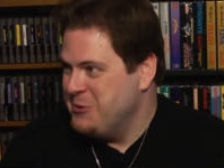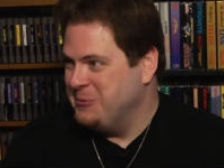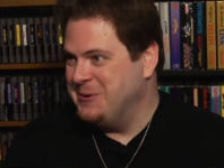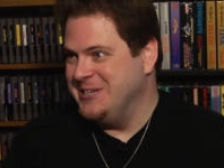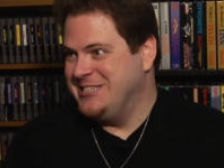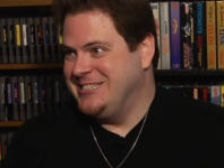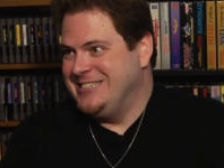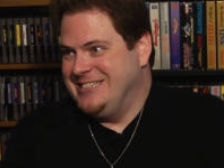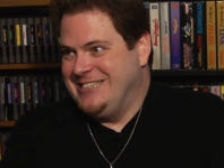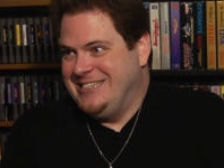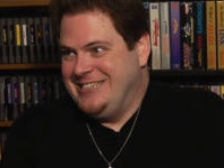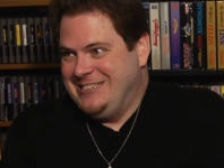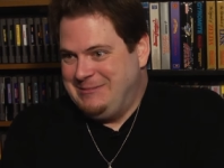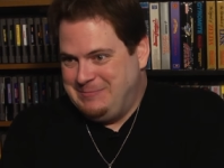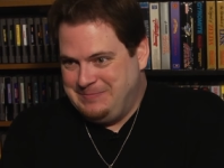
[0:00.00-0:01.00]
which
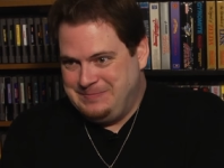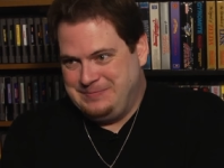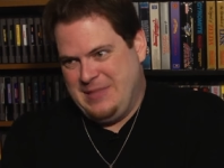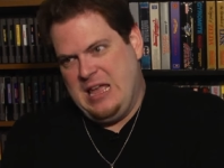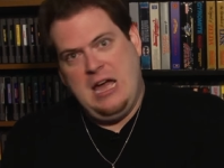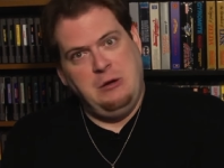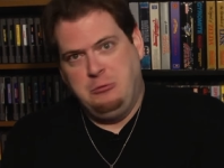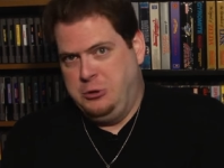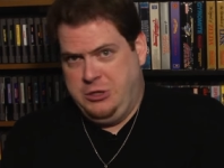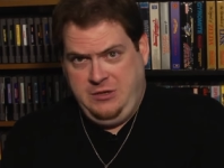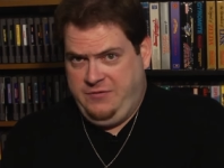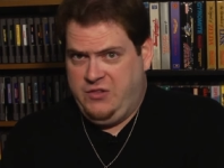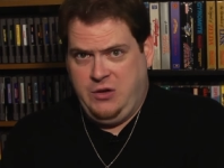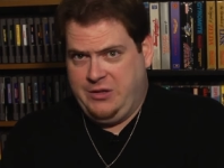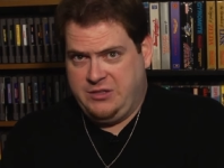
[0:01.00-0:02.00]
I wouldn't
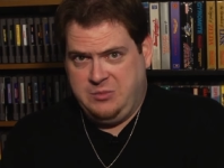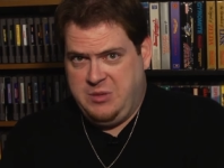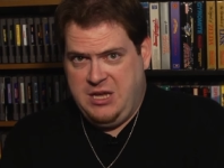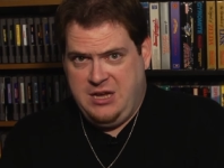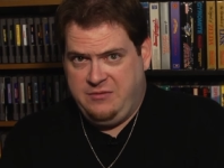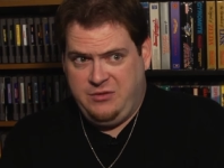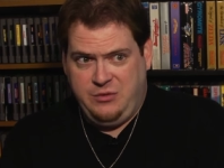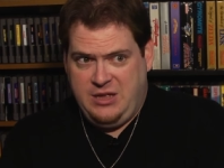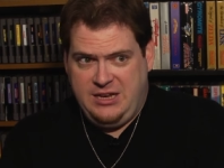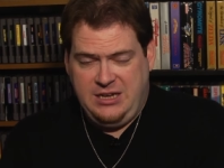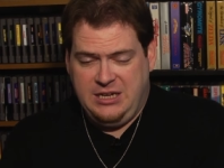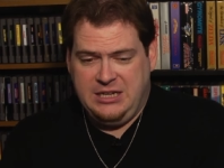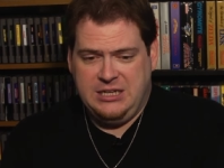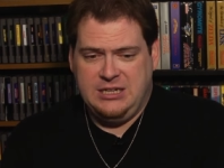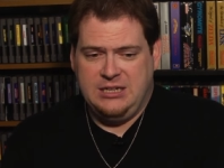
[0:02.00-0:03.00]
have talked to me after that
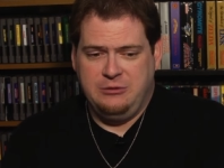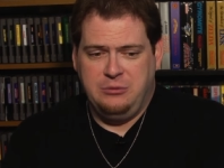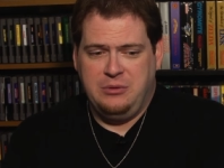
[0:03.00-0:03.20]
night.